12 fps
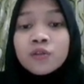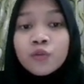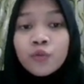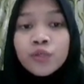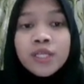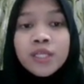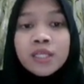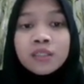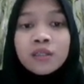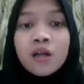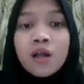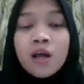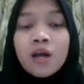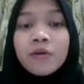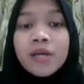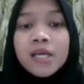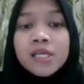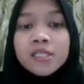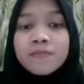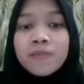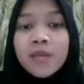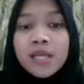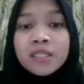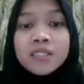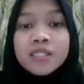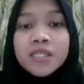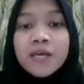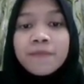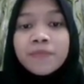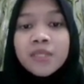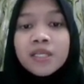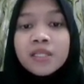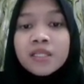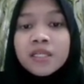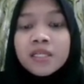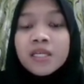students how explain something